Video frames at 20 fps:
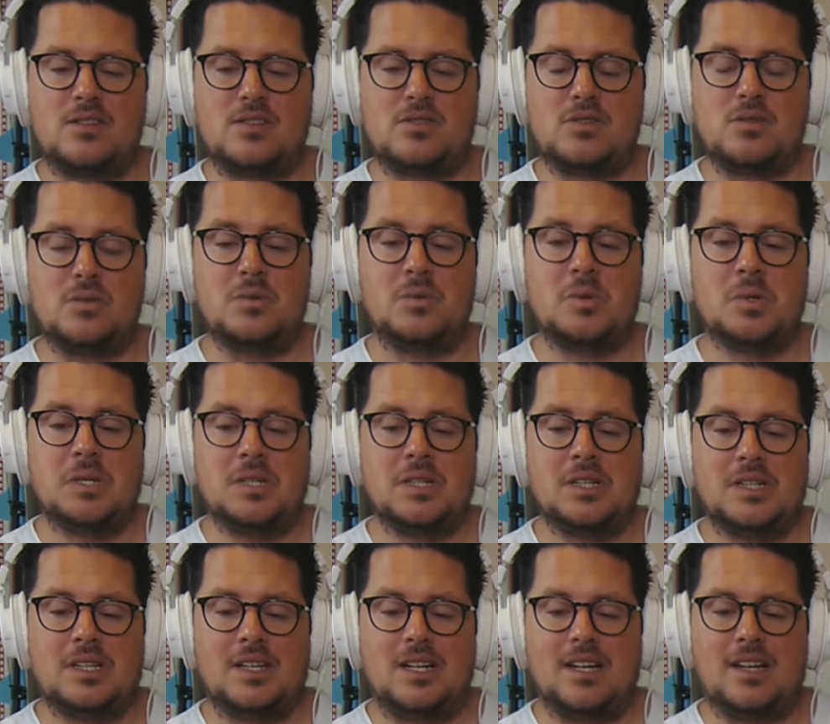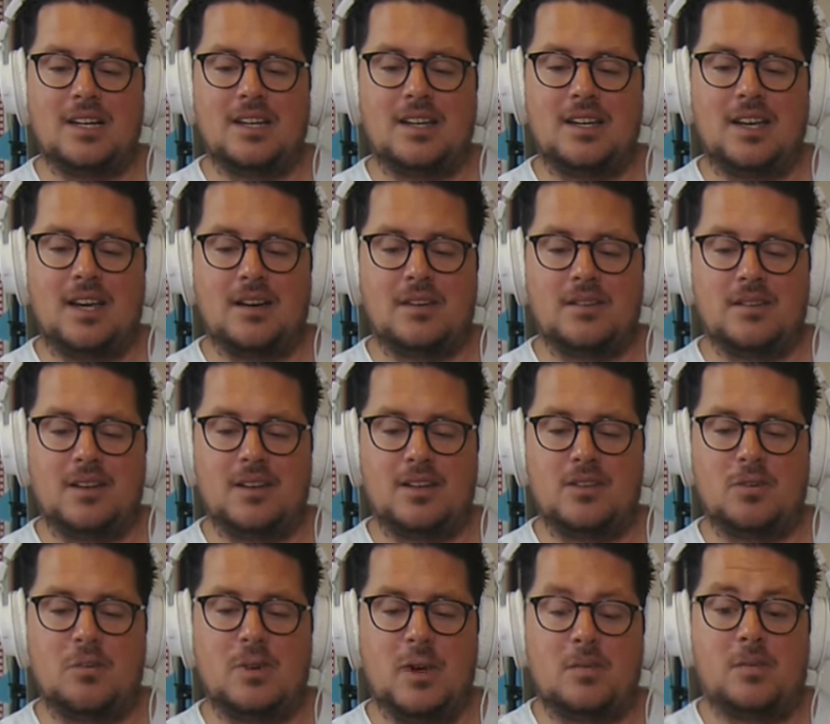to. Uh, yeah, uh,
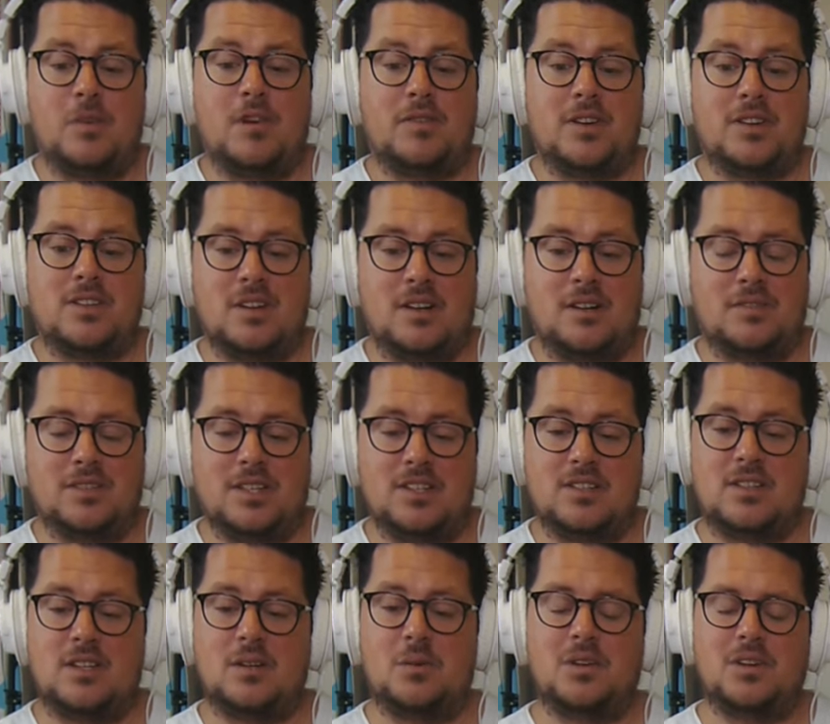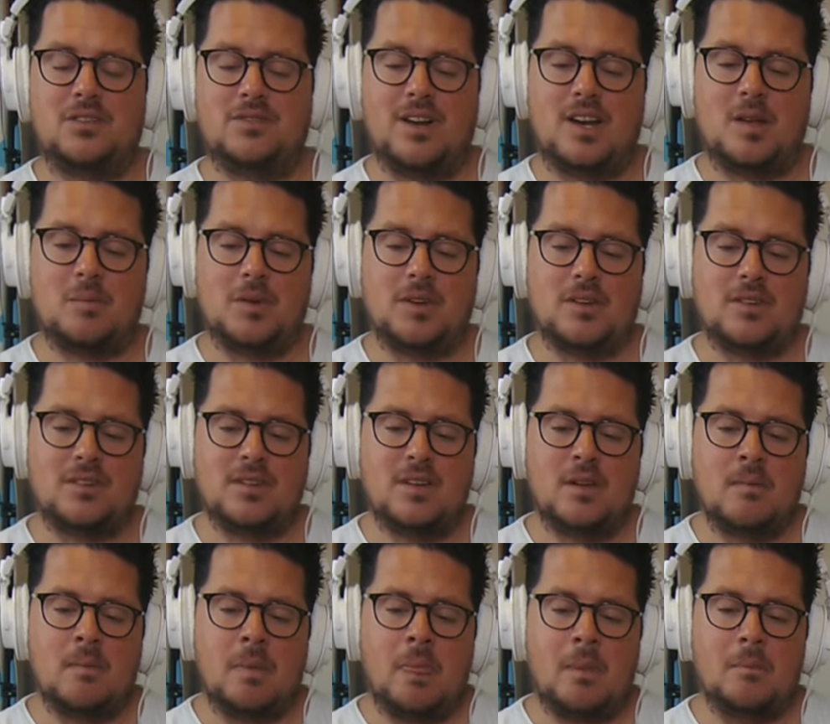to make profits off these new developments
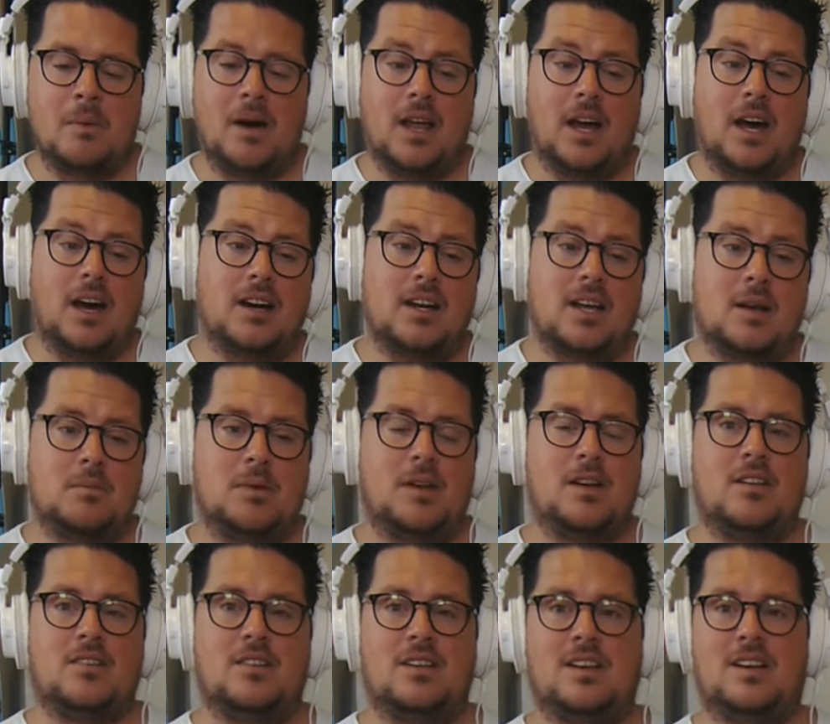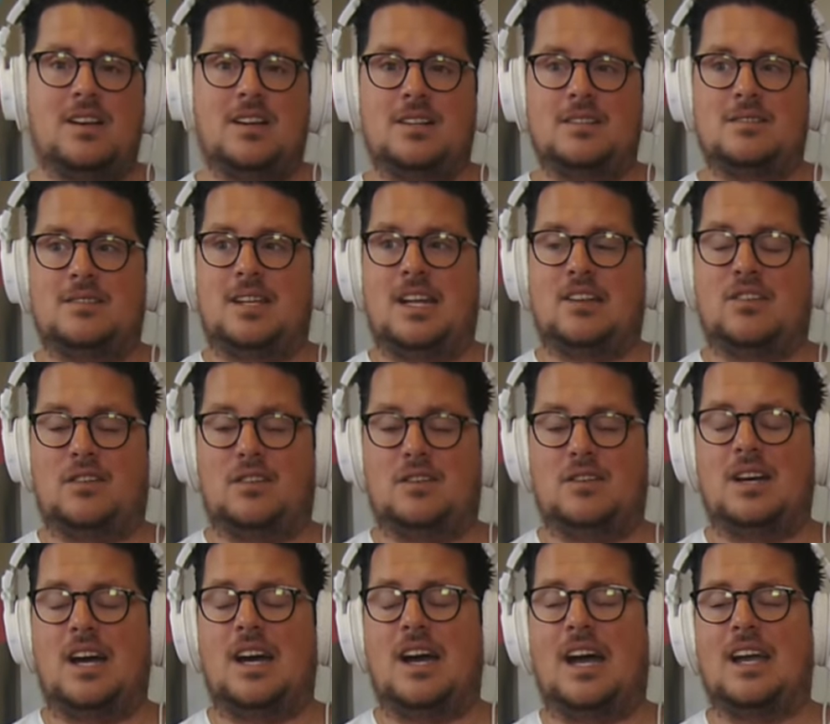but are there because uh, that's
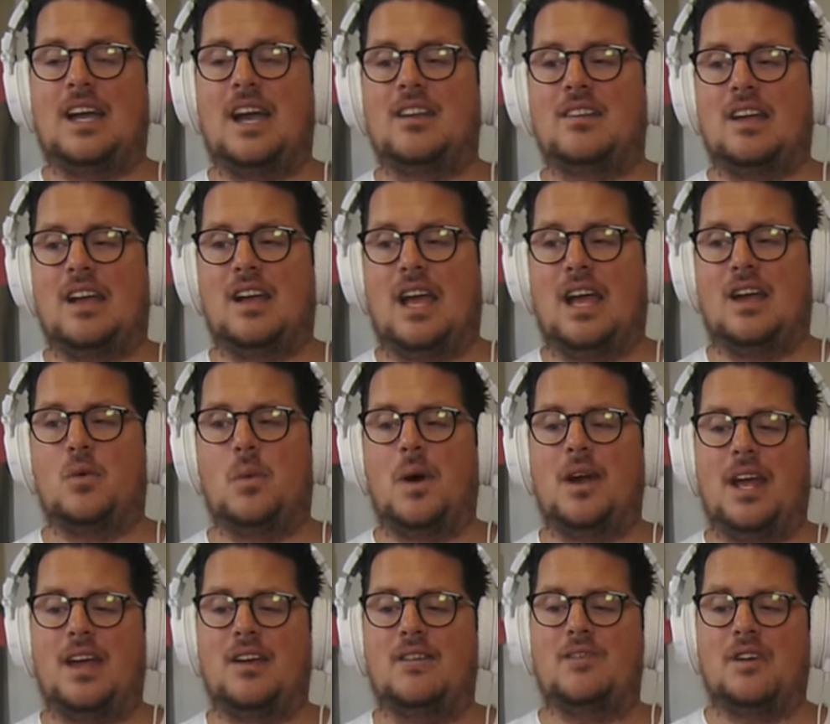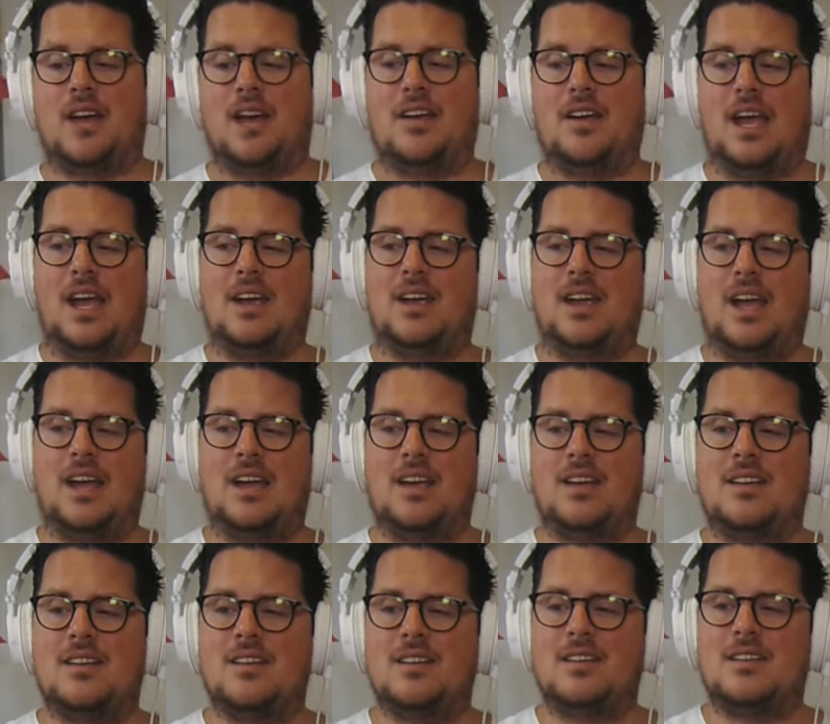uh, I guess a, a quite a a a,
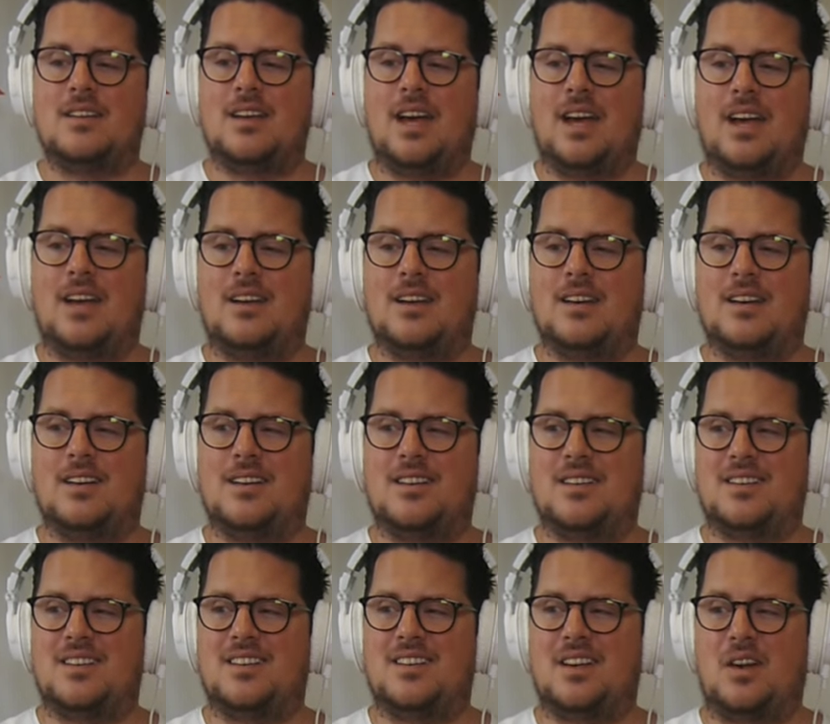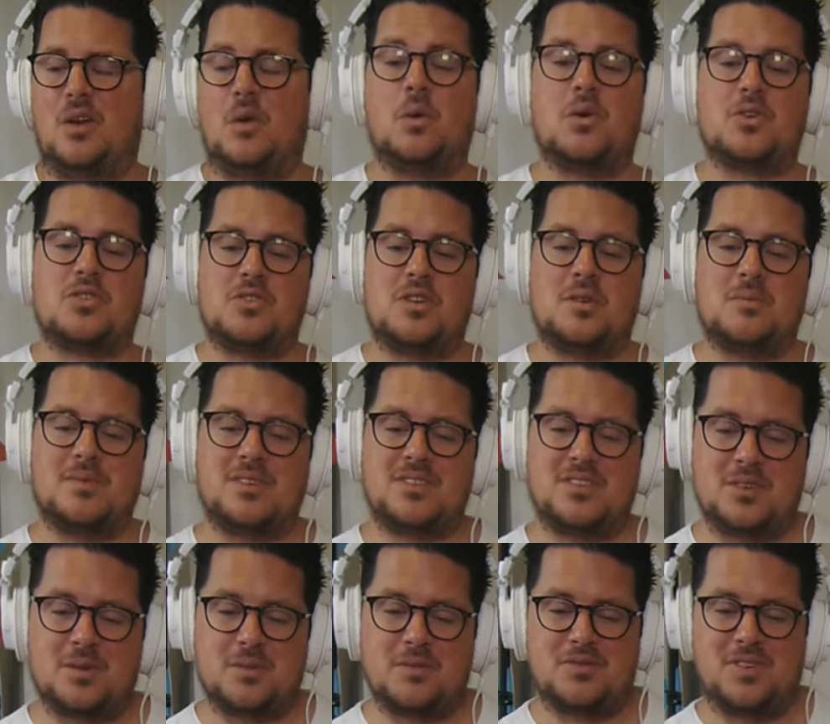a, a uh, uh, long term
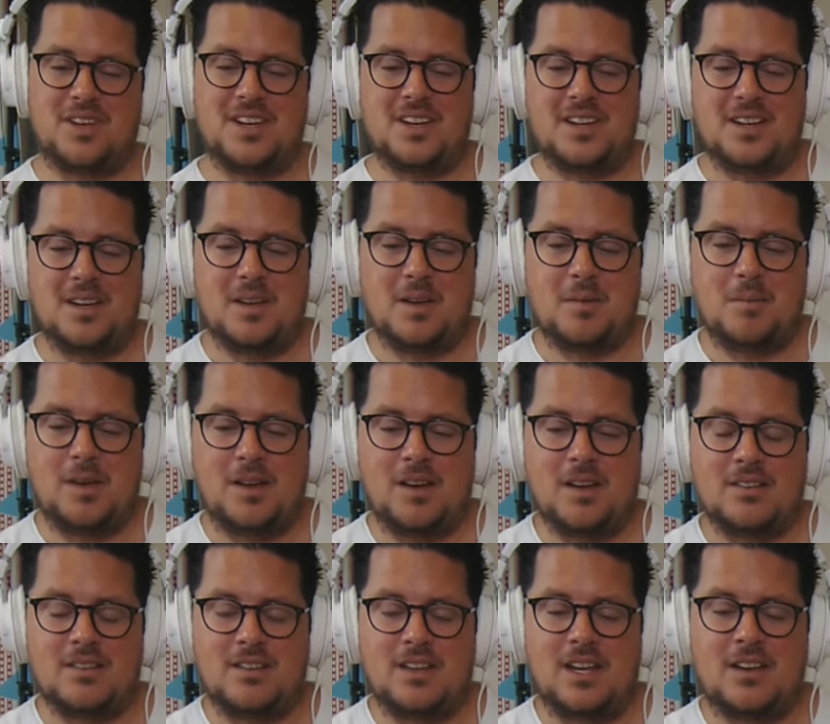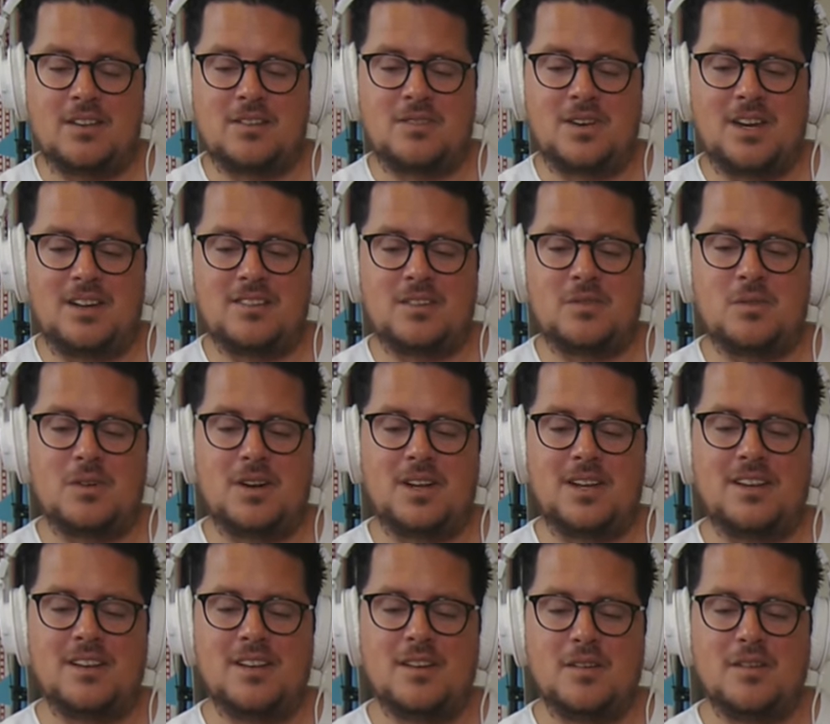term thing uh, because the industry isn't
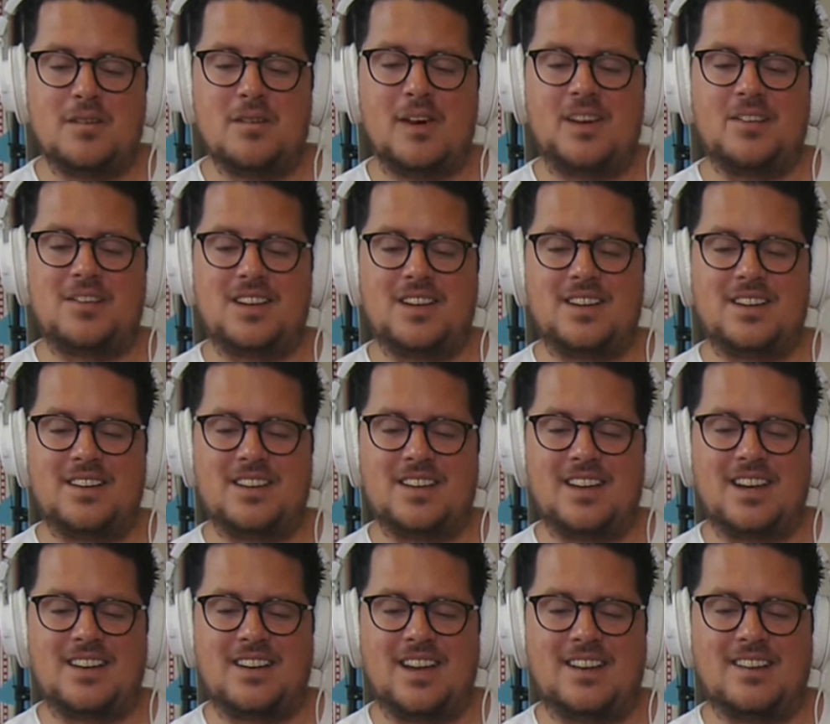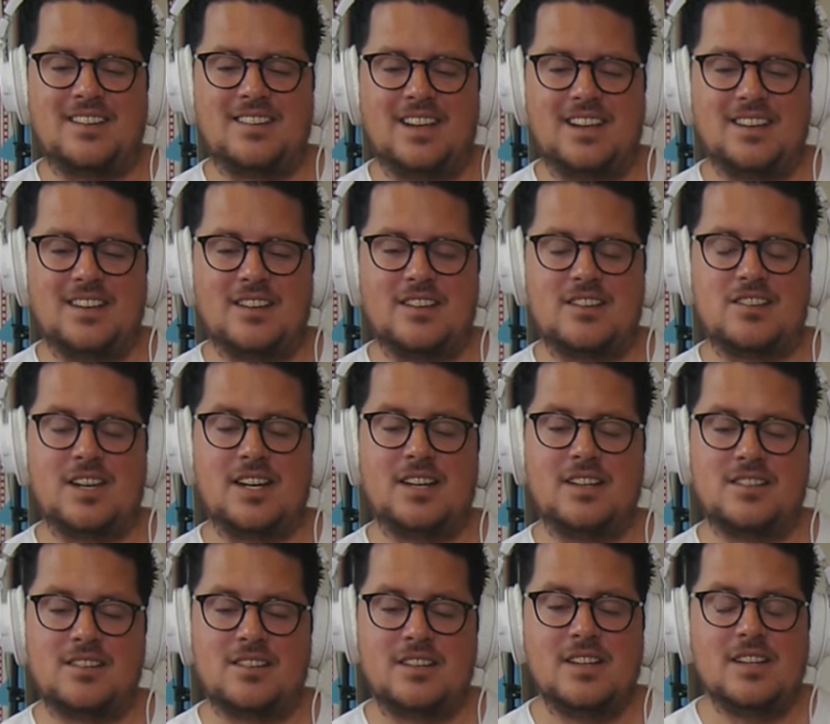really fast in in in, in
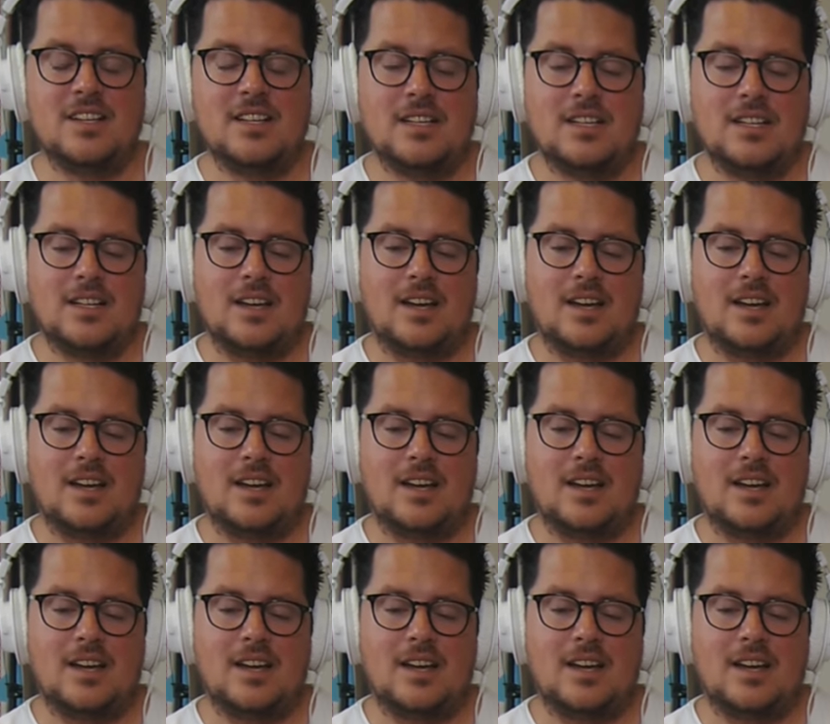change. Yeah.